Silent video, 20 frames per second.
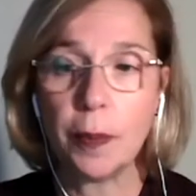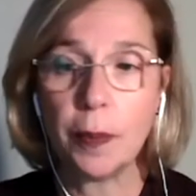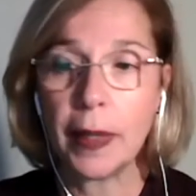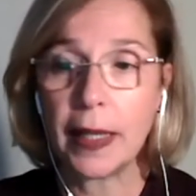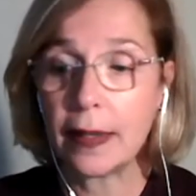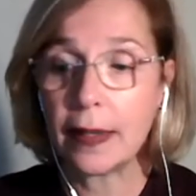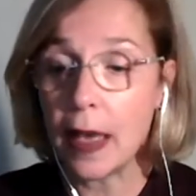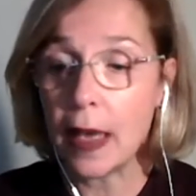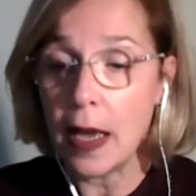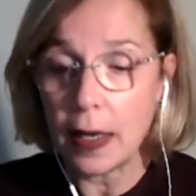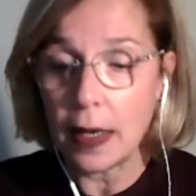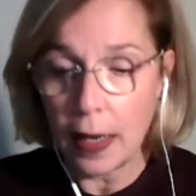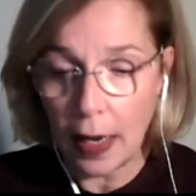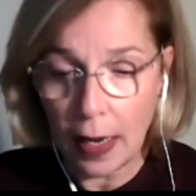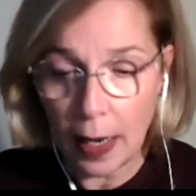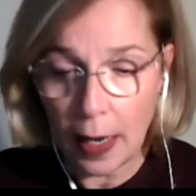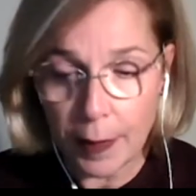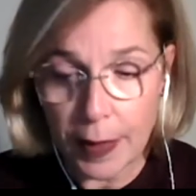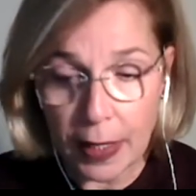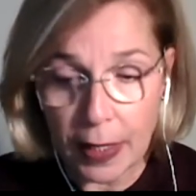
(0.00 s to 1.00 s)
But
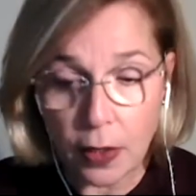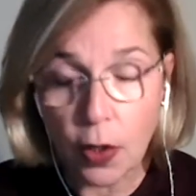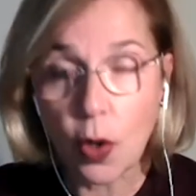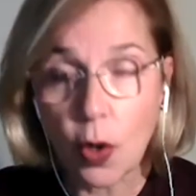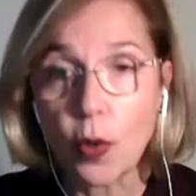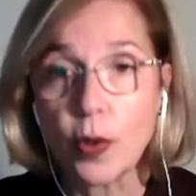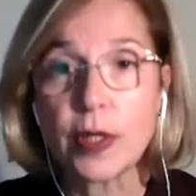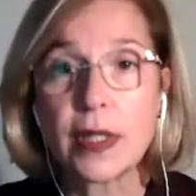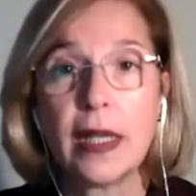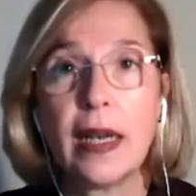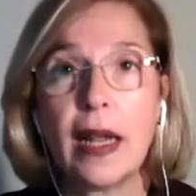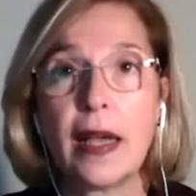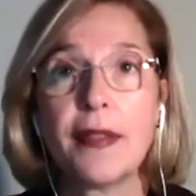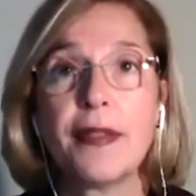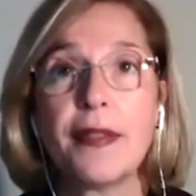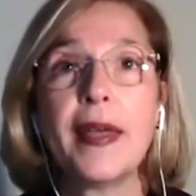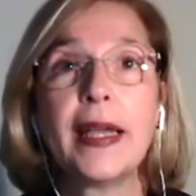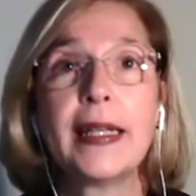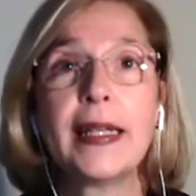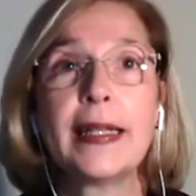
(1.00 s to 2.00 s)
in closing, I
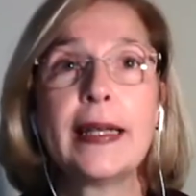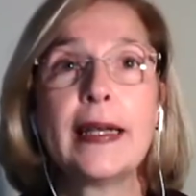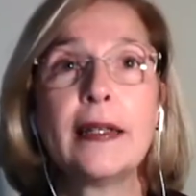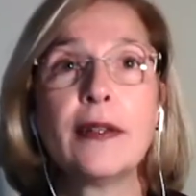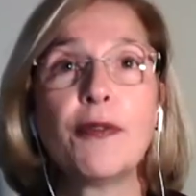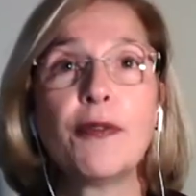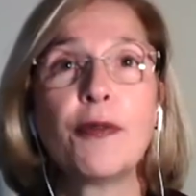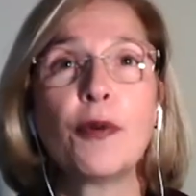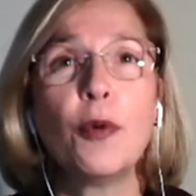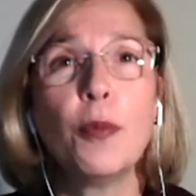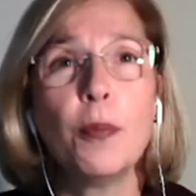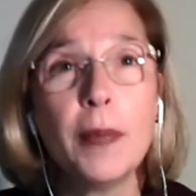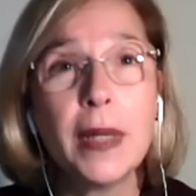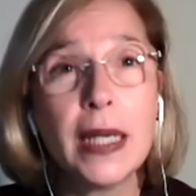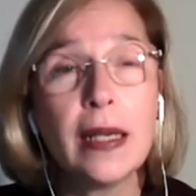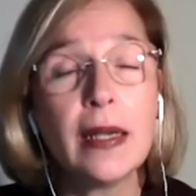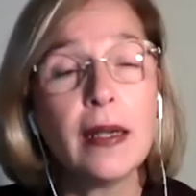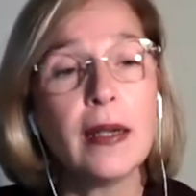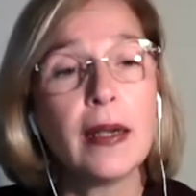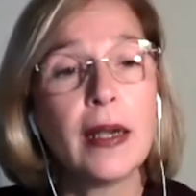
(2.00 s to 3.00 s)
think that for
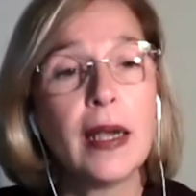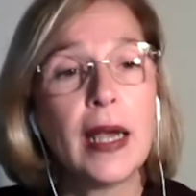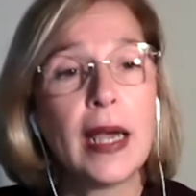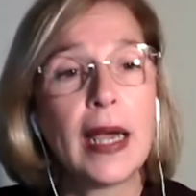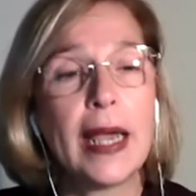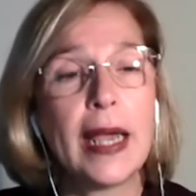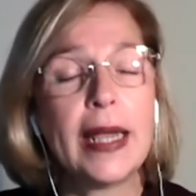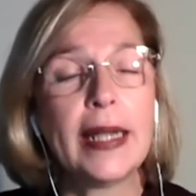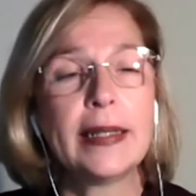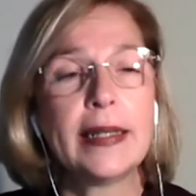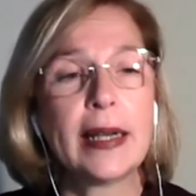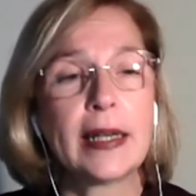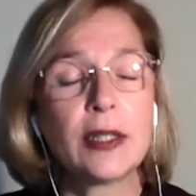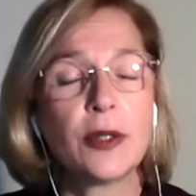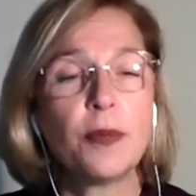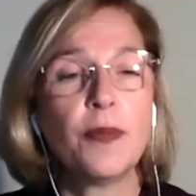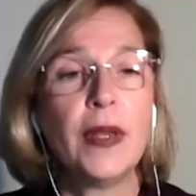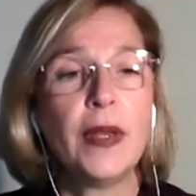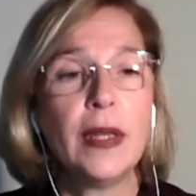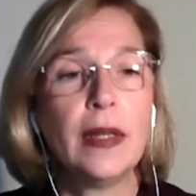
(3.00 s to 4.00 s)
me, it has
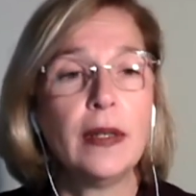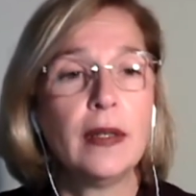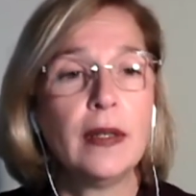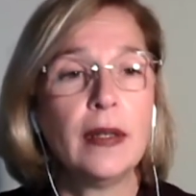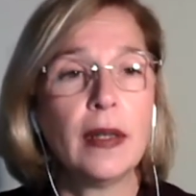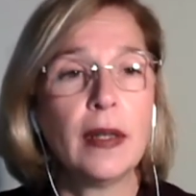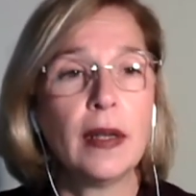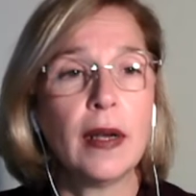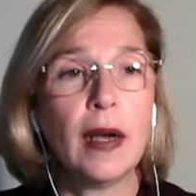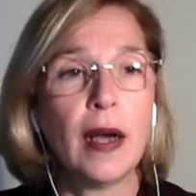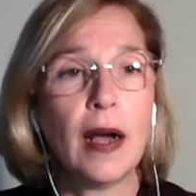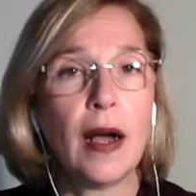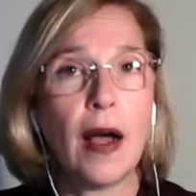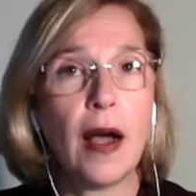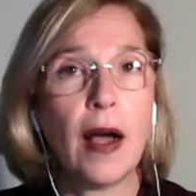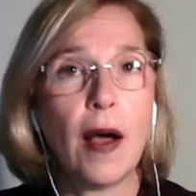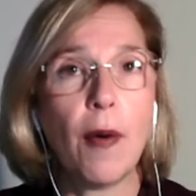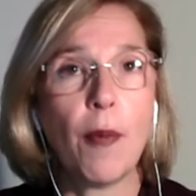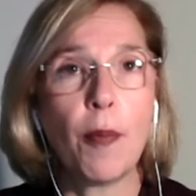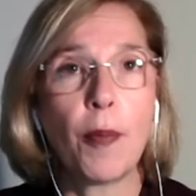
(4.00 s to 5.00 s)
been
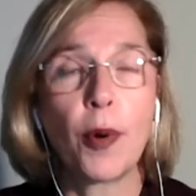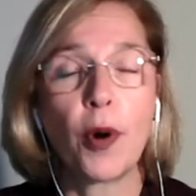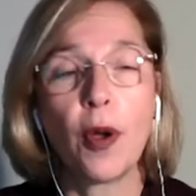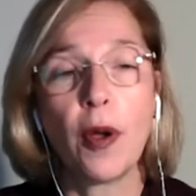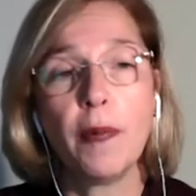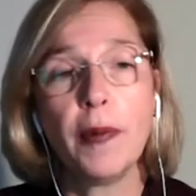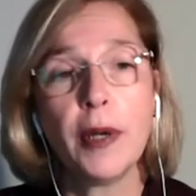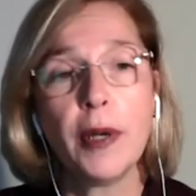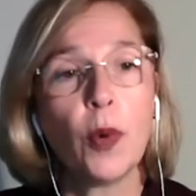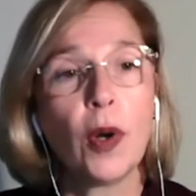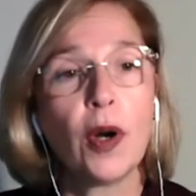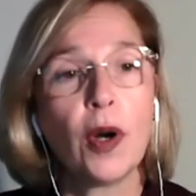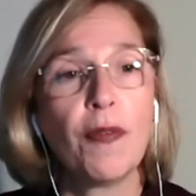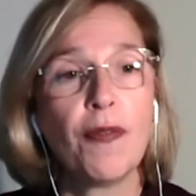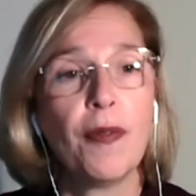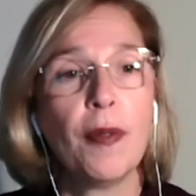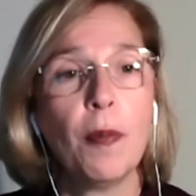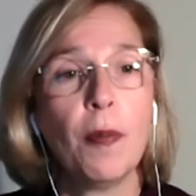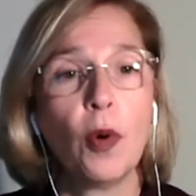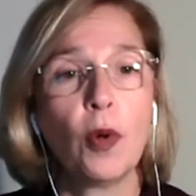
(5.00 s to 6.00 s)
probably one of
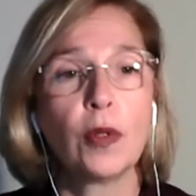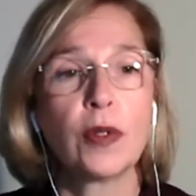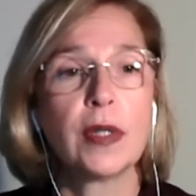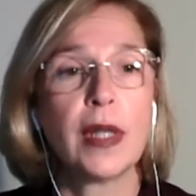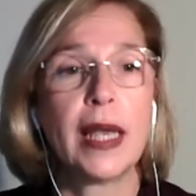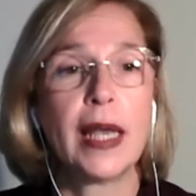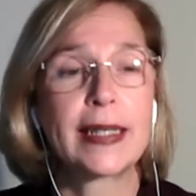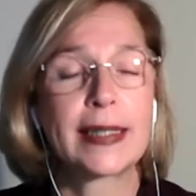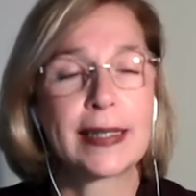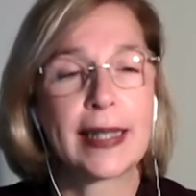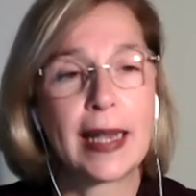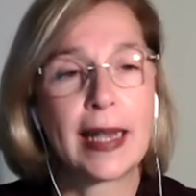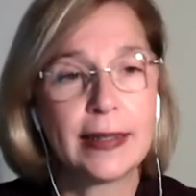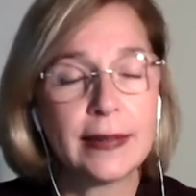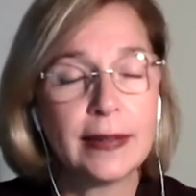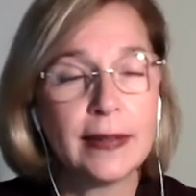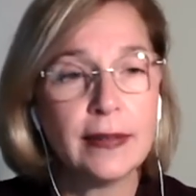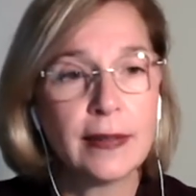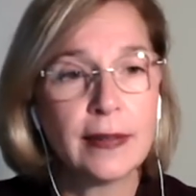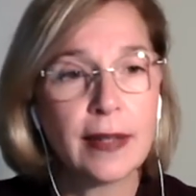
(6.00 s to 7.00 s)
the most
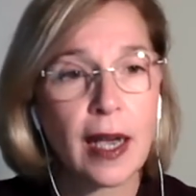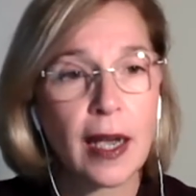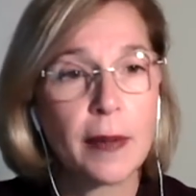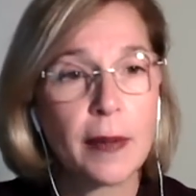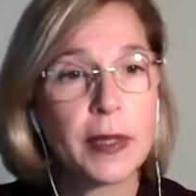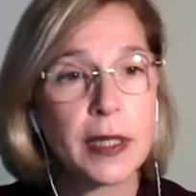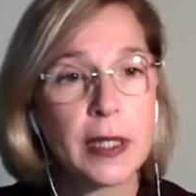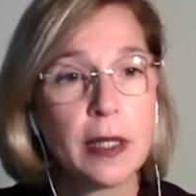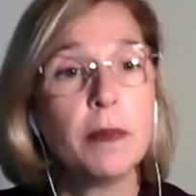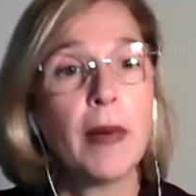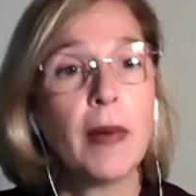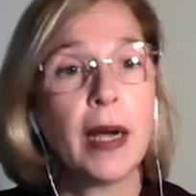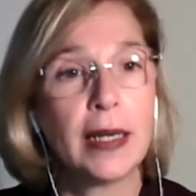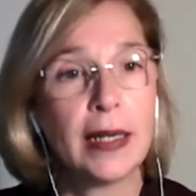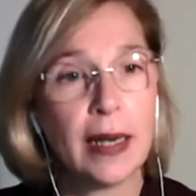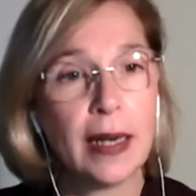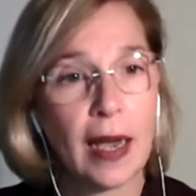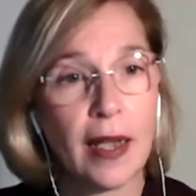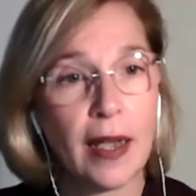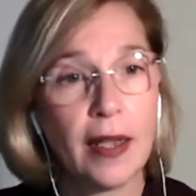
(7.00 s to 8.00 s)
exciting times in my
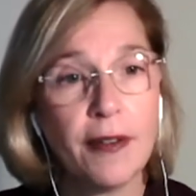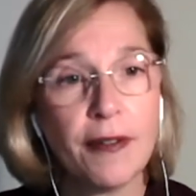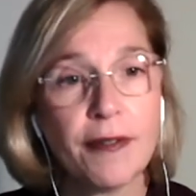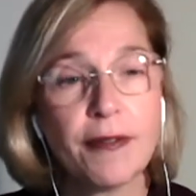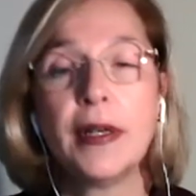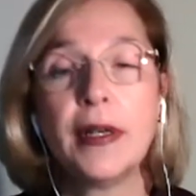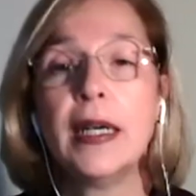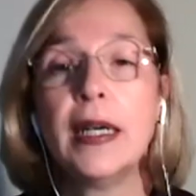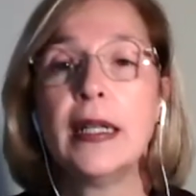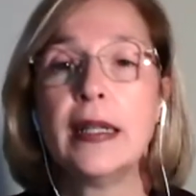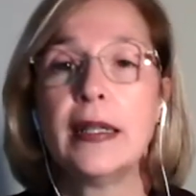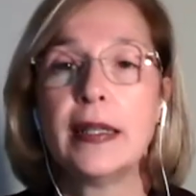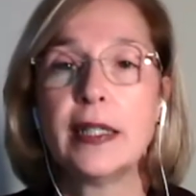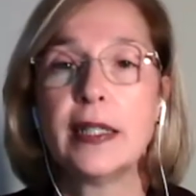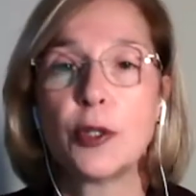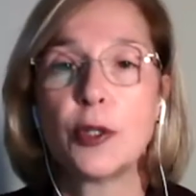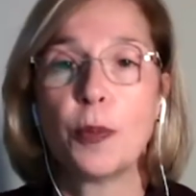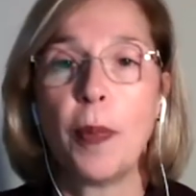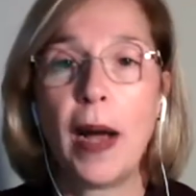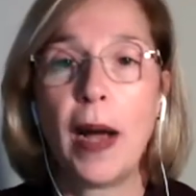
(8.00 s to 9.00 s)
life,
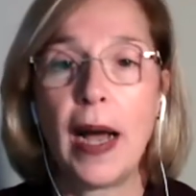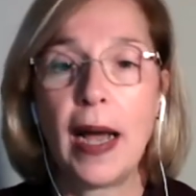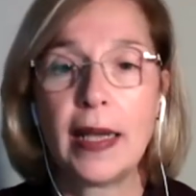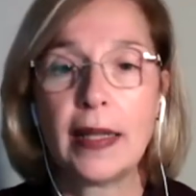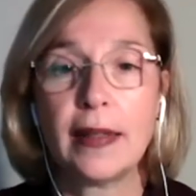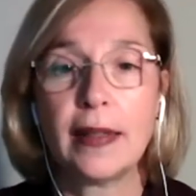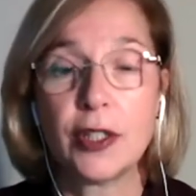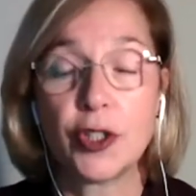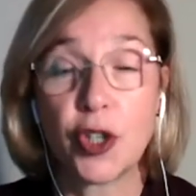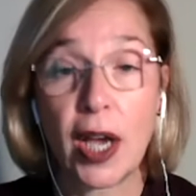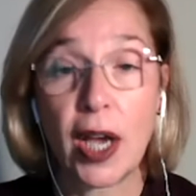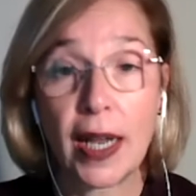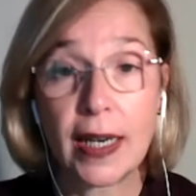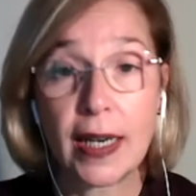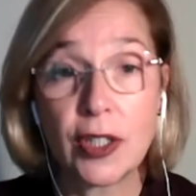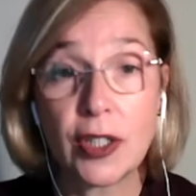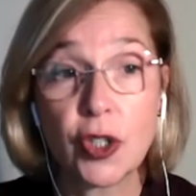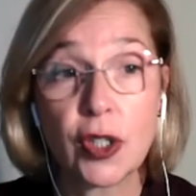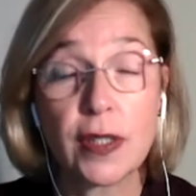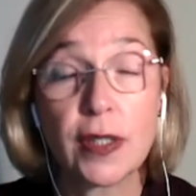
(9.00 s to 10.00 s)
despite the
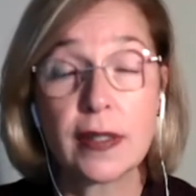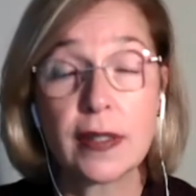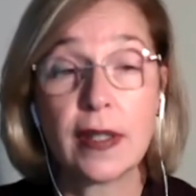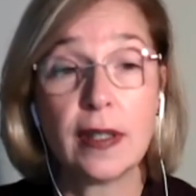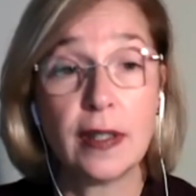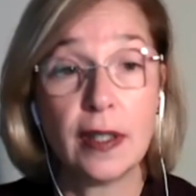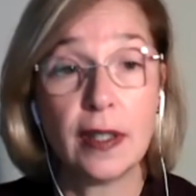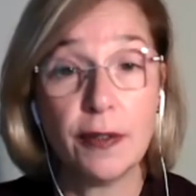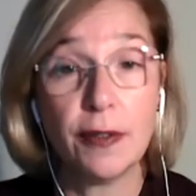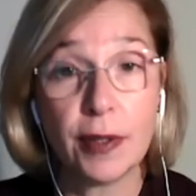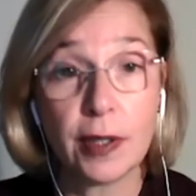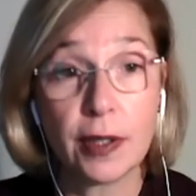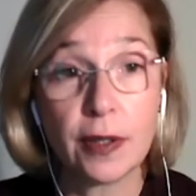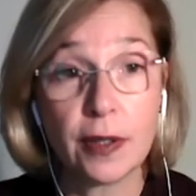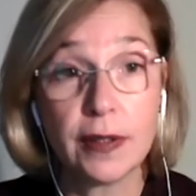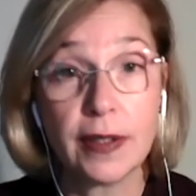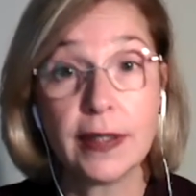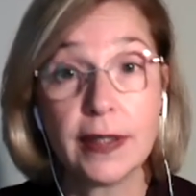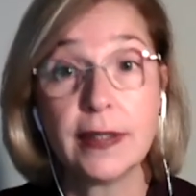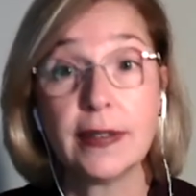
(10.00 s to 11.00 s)
challenges, the
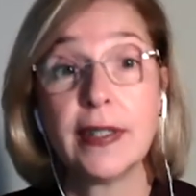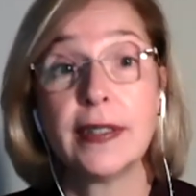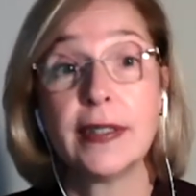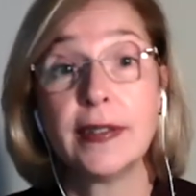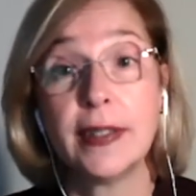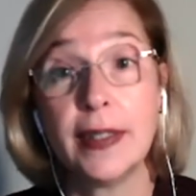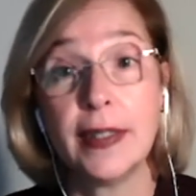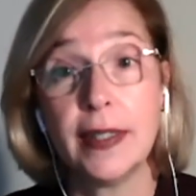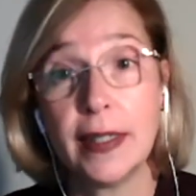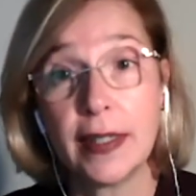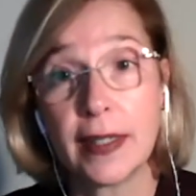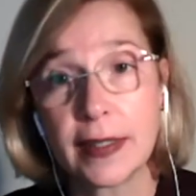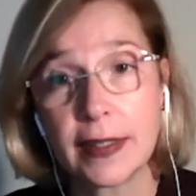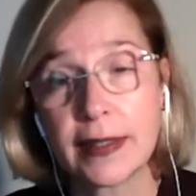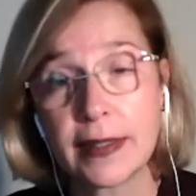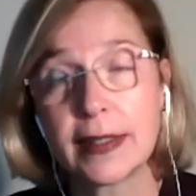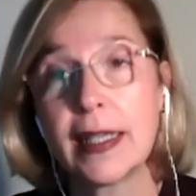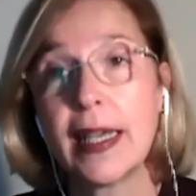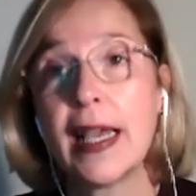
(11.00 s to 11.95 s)
difficulties, the fears,